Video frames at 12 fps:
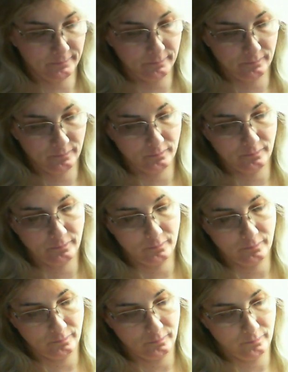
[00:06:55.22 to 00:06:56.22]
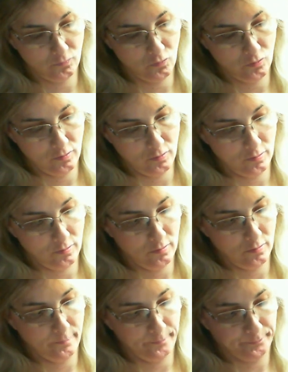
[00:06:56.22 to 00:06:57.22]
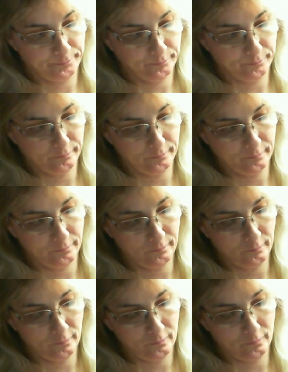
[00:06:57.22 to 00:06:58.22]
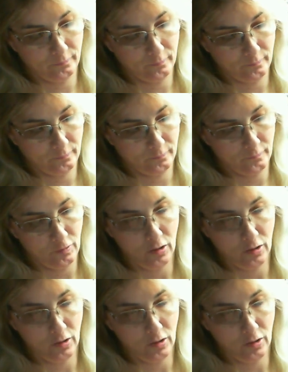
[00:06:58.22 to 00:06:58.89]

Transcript: (silence)